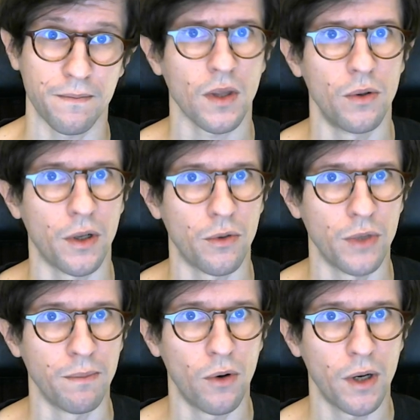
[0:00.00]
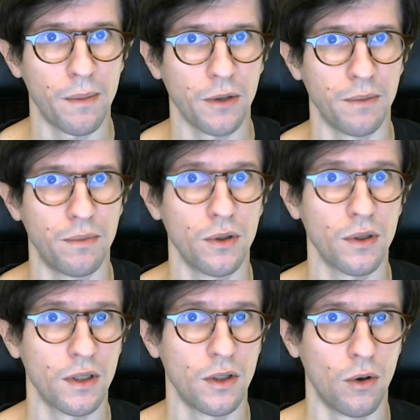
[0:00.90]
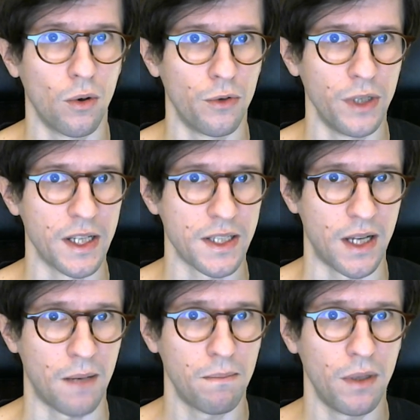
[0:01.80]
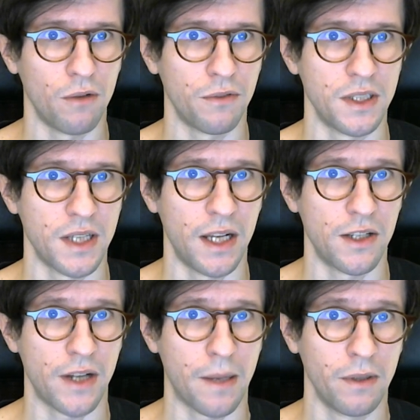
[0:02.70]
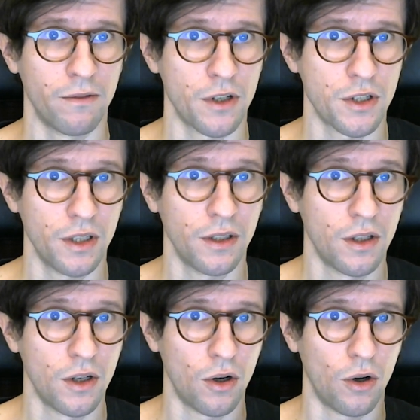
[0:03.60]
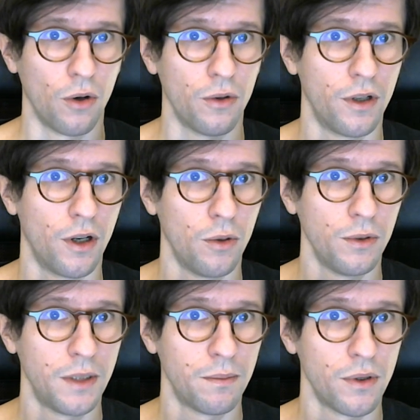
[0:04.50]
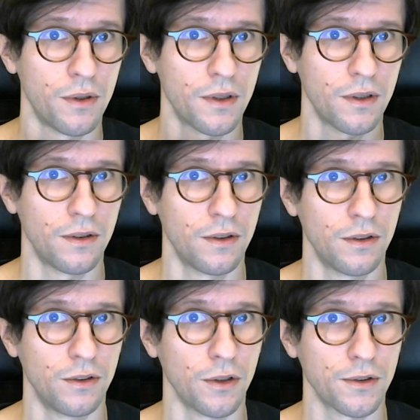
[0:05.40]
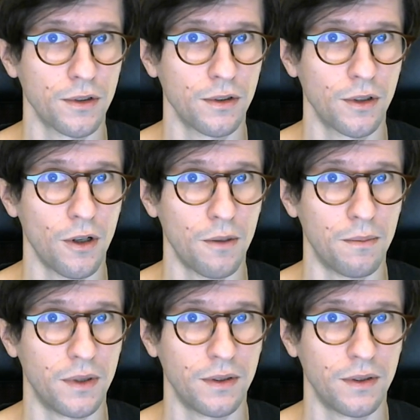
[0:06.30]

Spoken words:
You can read more about the book or read a sample of this HTML version on odinbook.com.